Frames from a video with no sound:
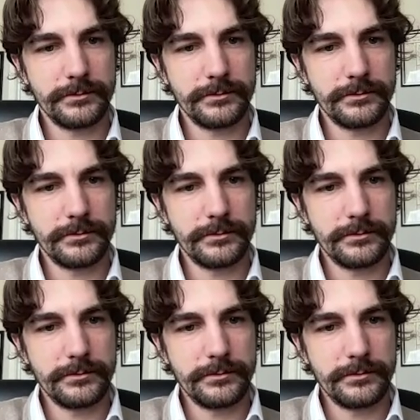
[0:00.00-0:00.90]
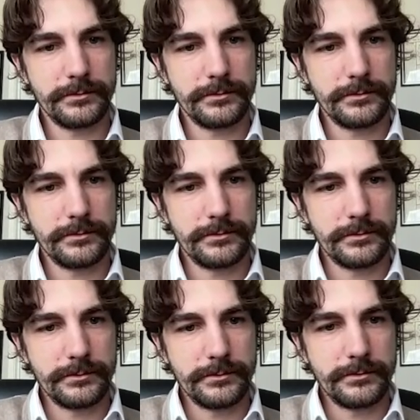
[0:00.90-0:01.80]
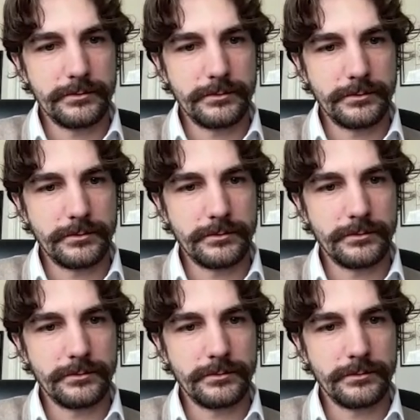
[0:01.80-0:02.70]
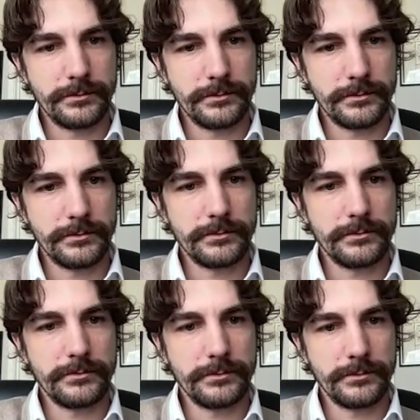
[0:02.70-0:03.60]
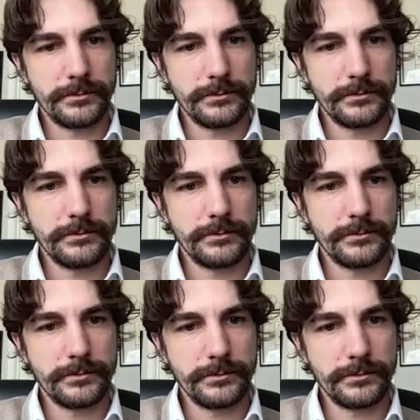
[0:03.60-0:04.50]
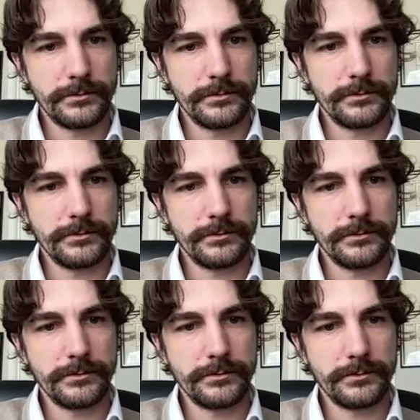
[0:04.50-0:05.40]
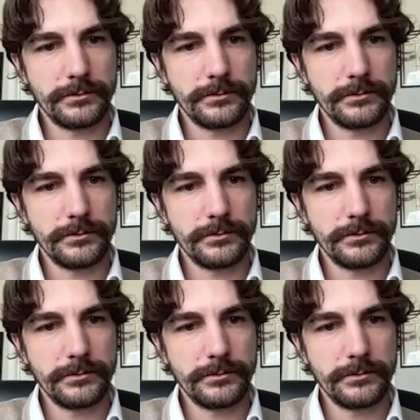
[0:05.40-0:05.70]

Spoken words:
The person shown says nothing.